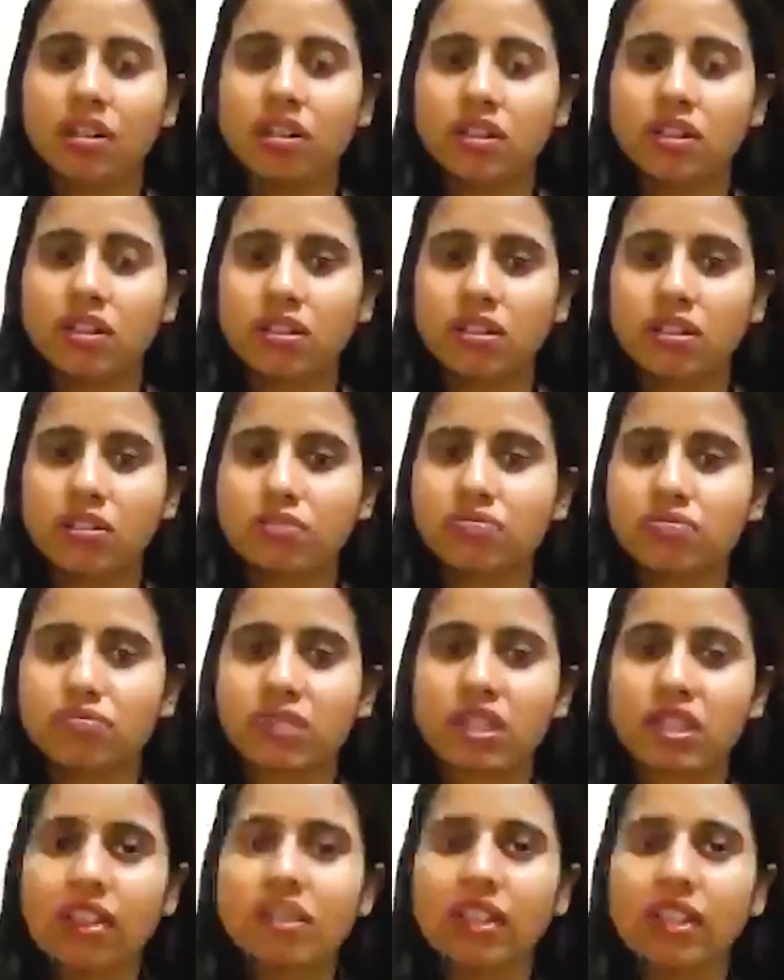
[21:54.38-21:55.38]
uh,
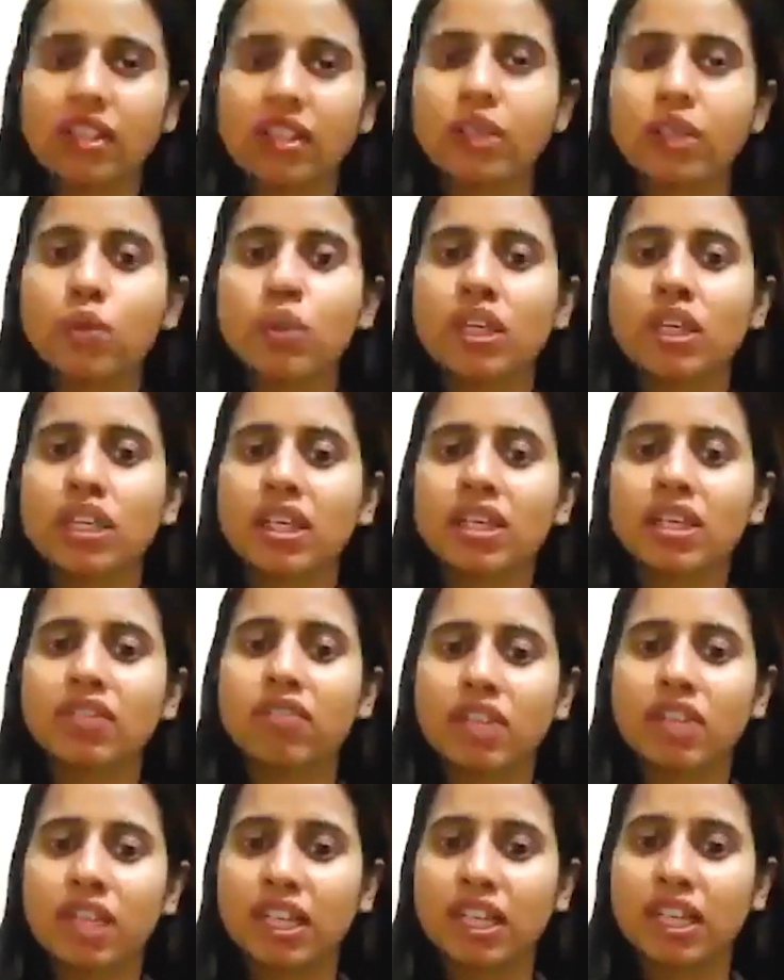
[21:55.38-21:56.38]
tend to take it
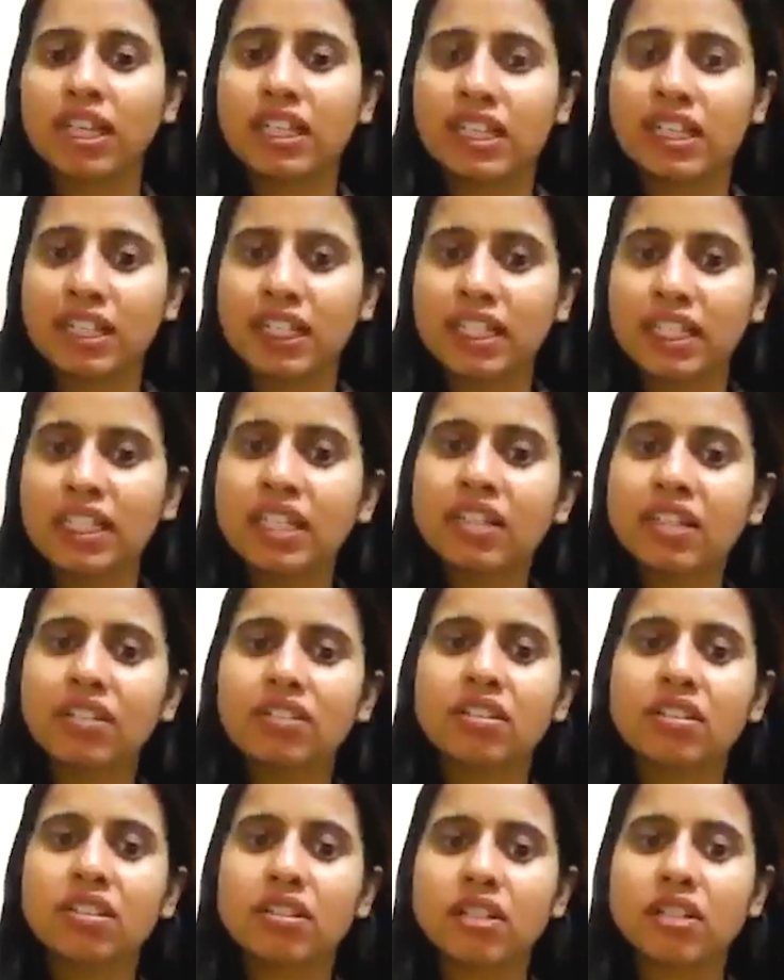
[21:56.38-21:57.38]
very lightly,
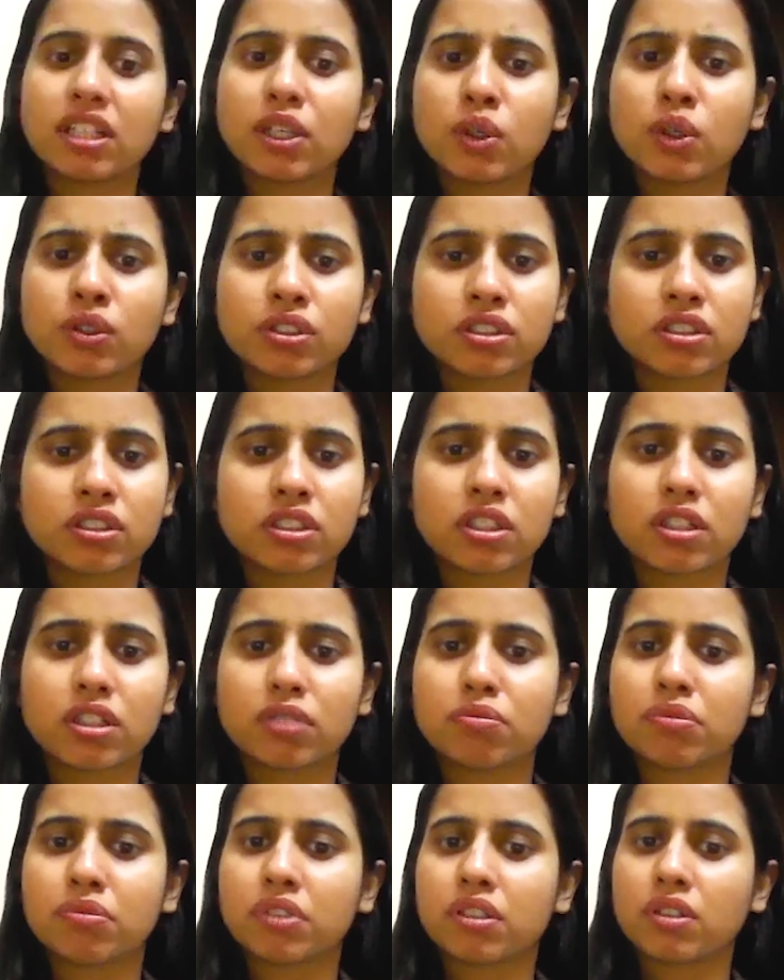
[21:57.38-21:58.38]
the
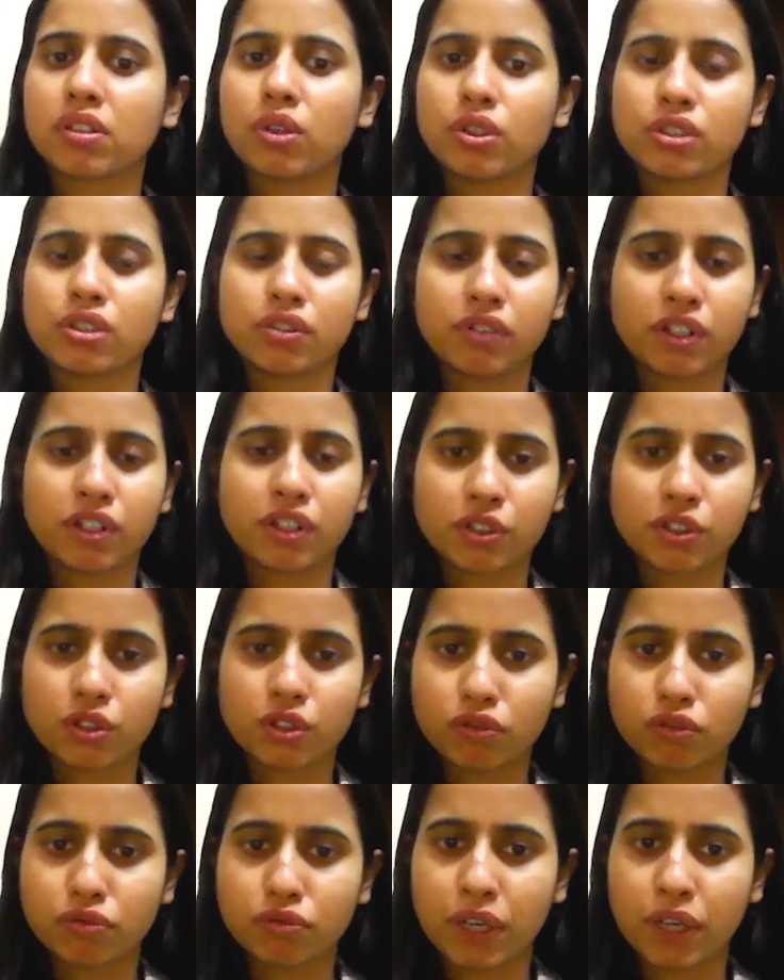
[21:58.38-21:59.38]
ecosystem, the conservation
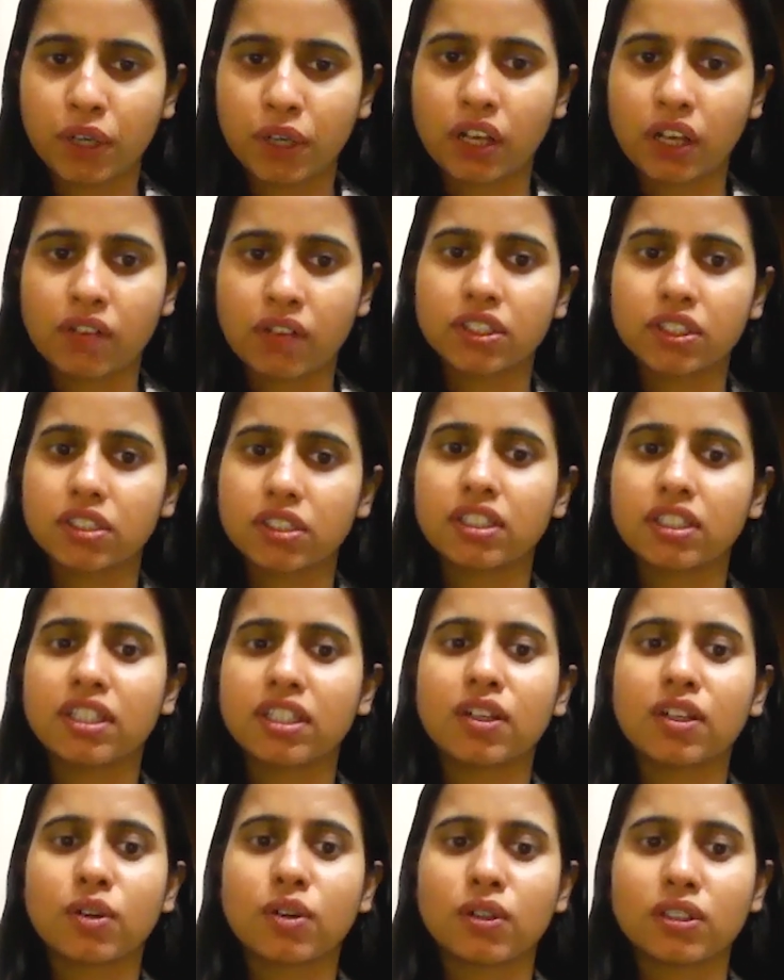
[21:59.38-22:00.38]
of
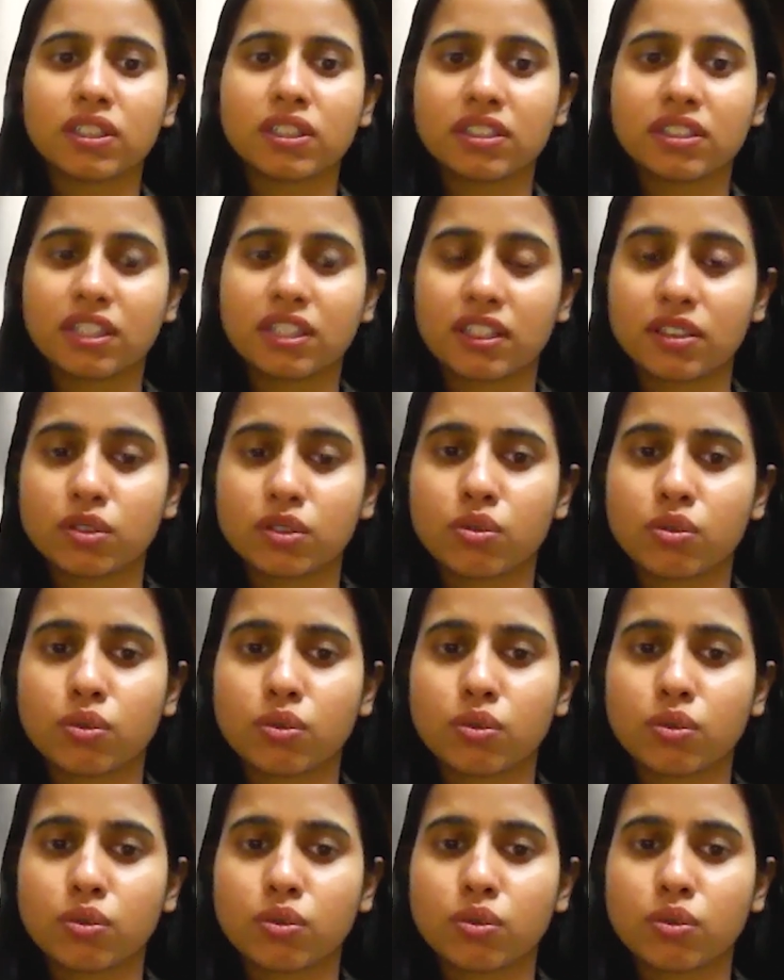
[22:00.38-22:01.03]
biodiversity, and all these things.